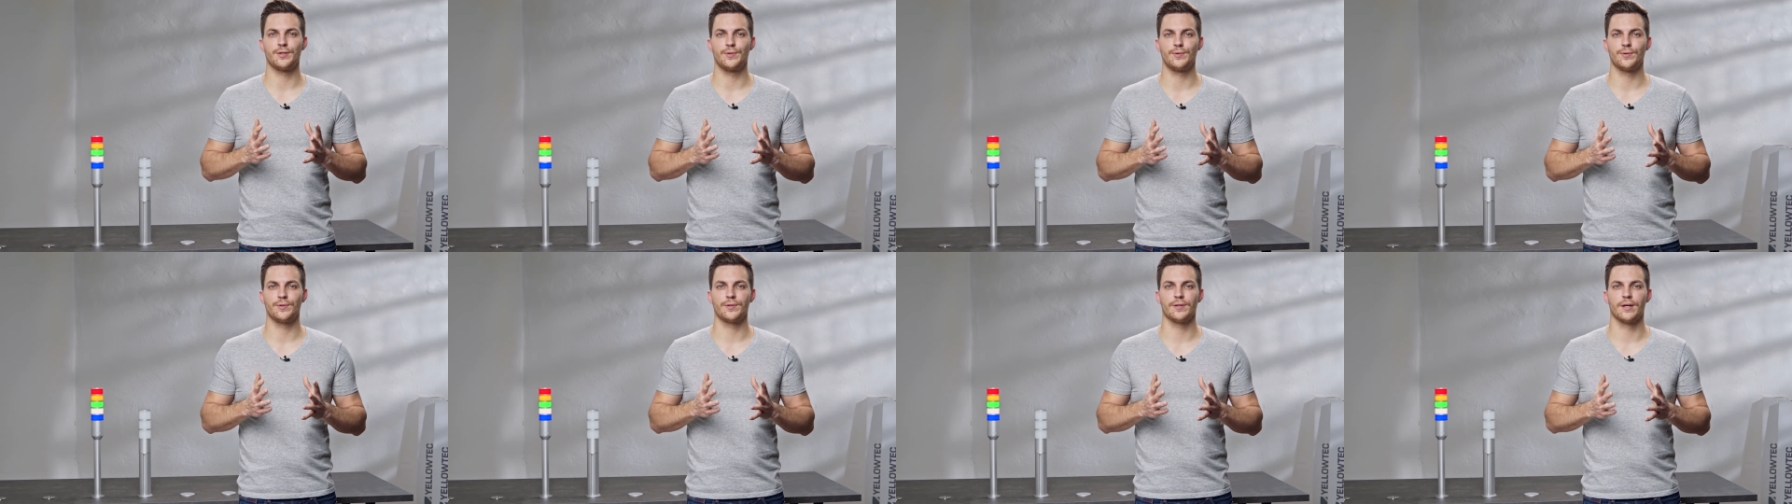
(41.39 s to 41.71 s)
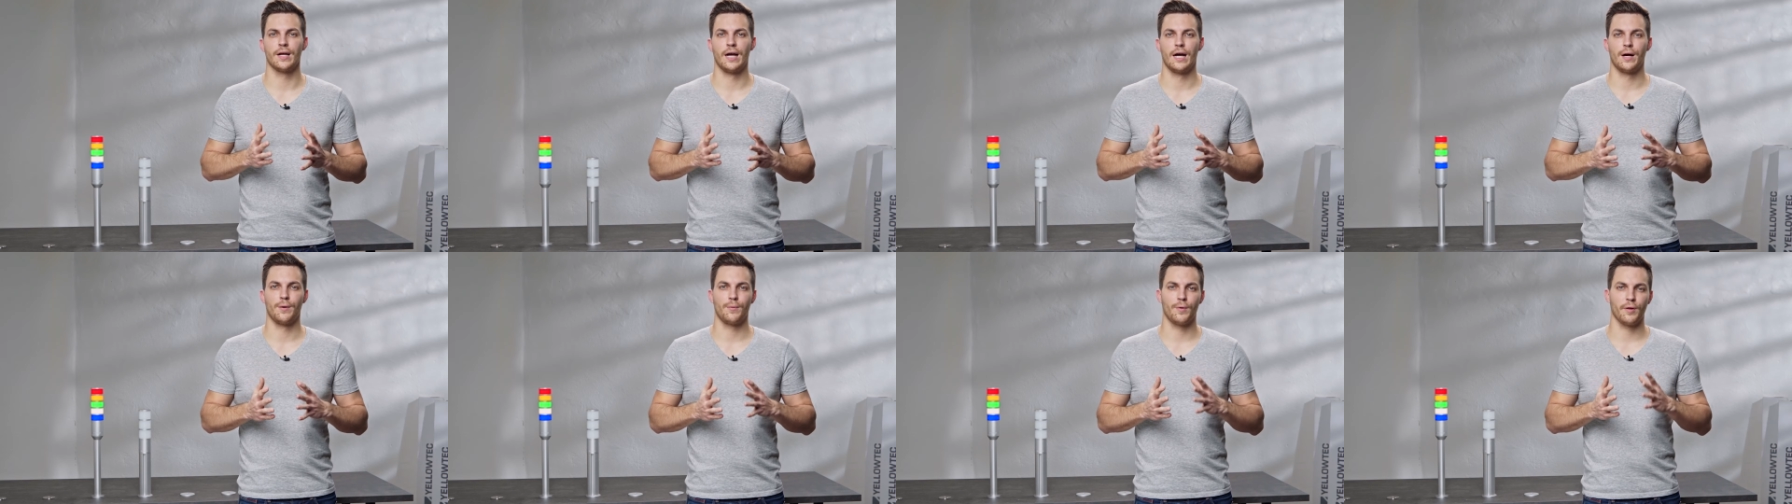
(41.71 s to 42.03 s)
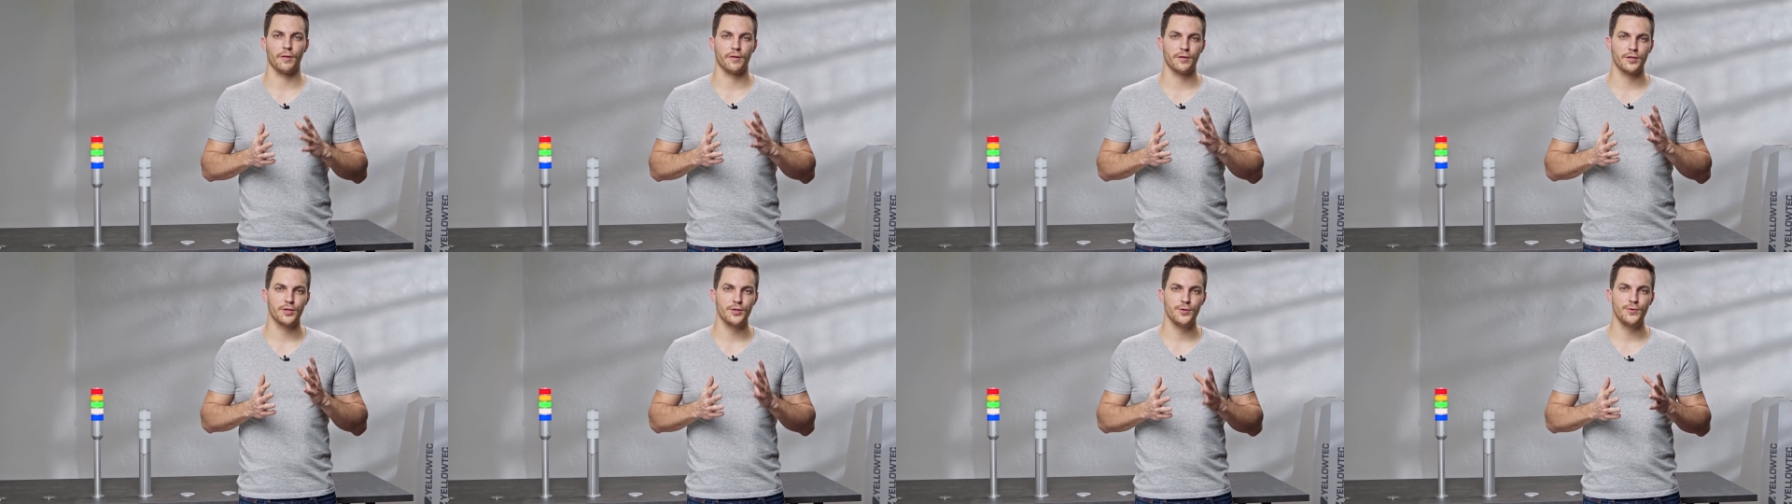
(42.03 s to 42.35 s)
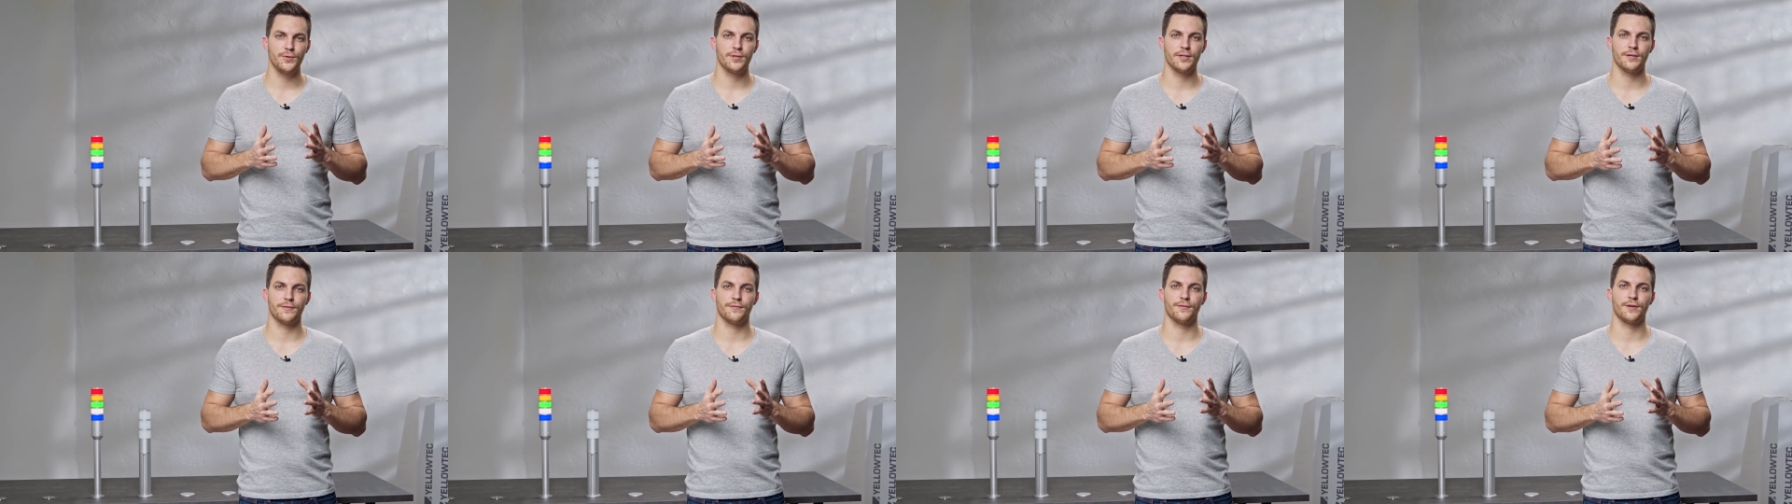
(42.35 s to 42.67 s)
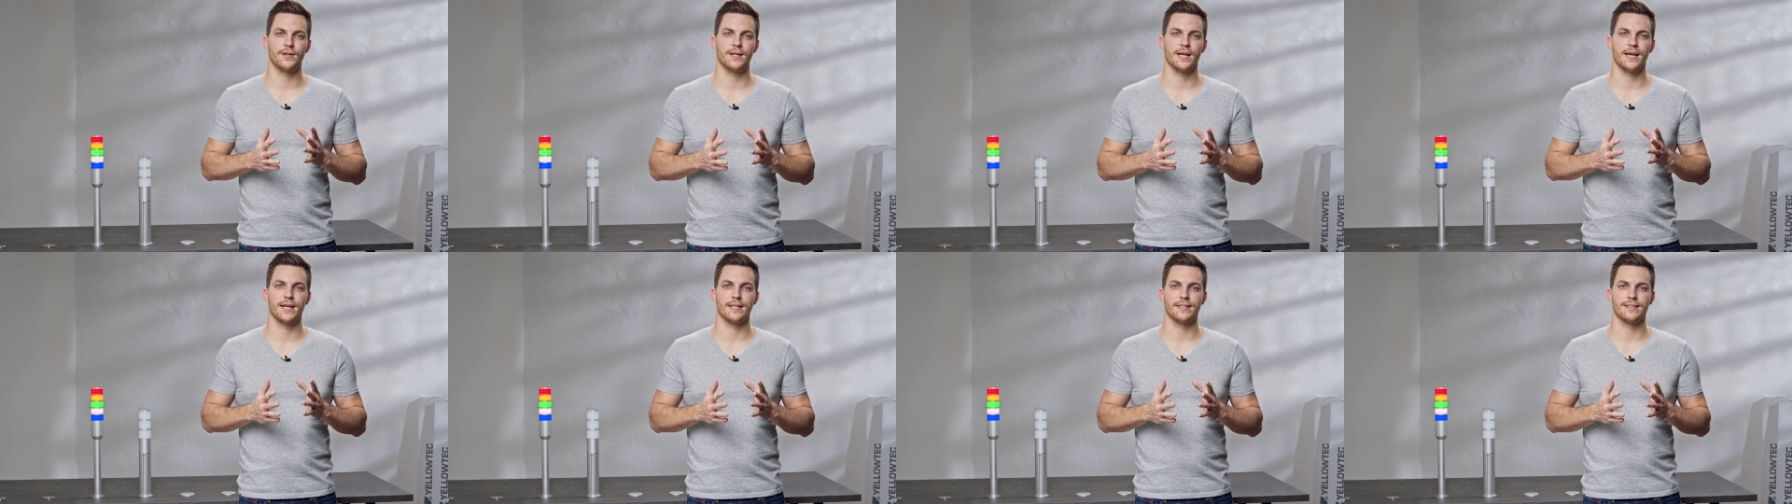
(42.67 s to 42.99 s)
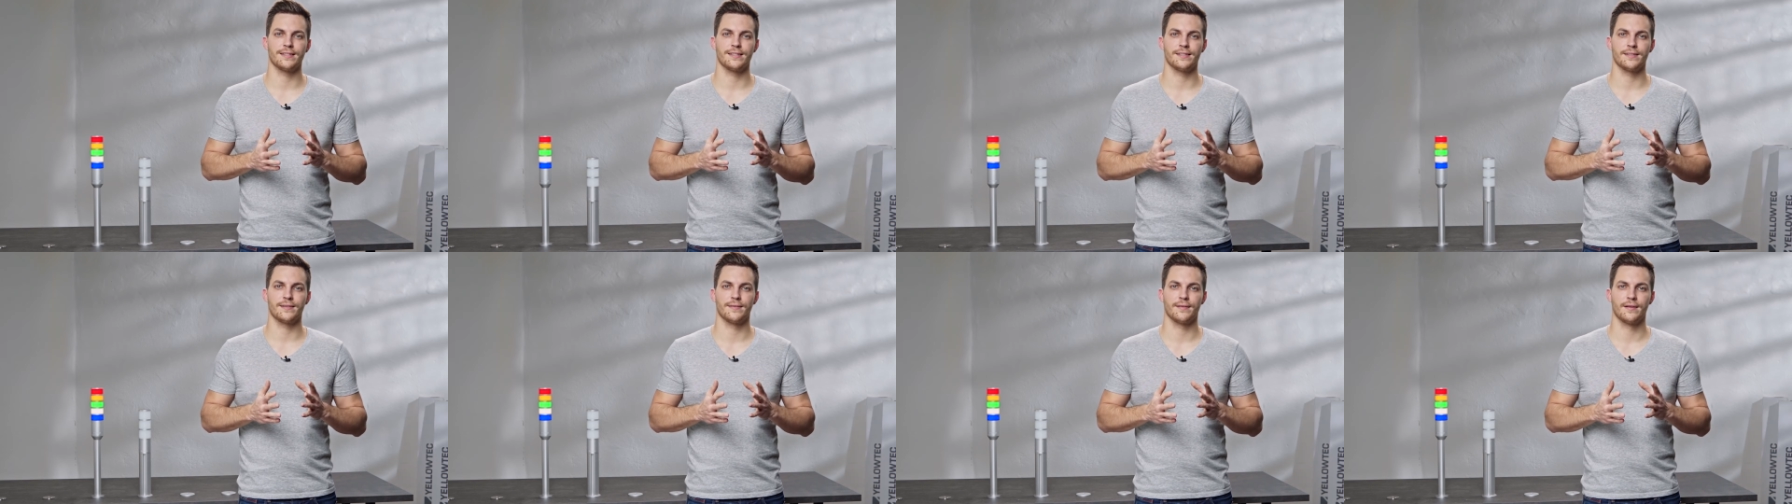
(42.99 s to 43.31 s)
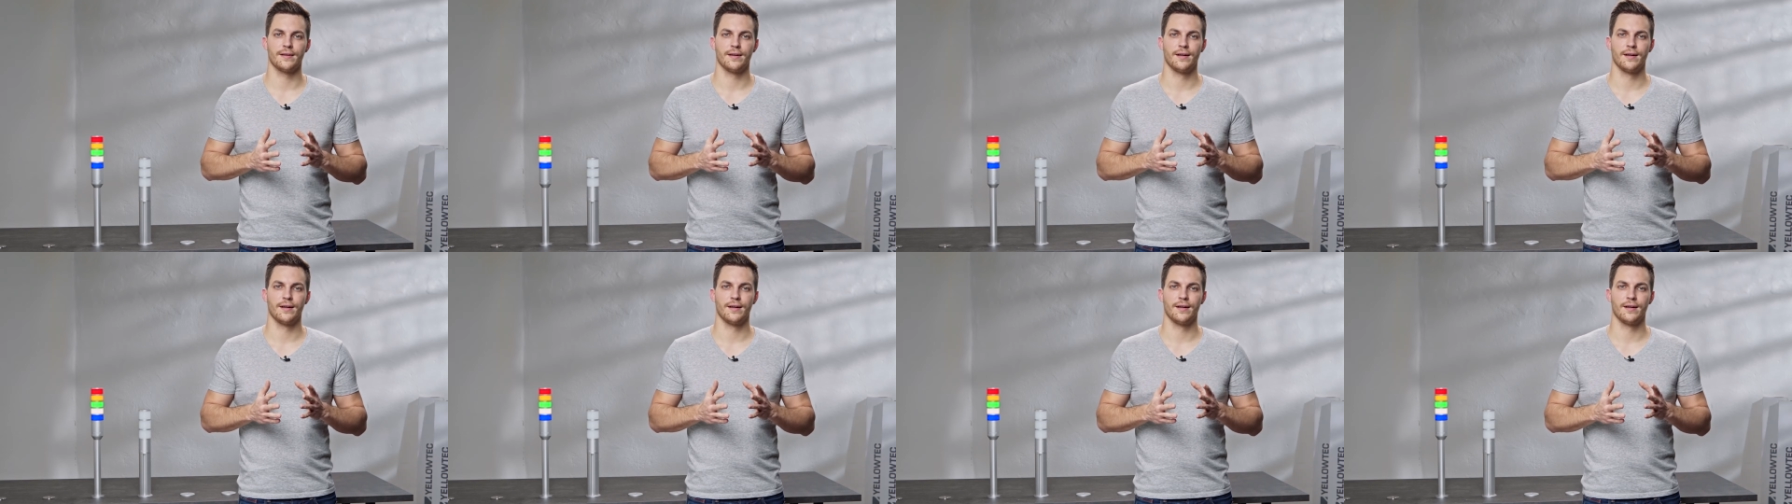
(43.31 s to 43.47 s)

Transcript: tool with two different ends.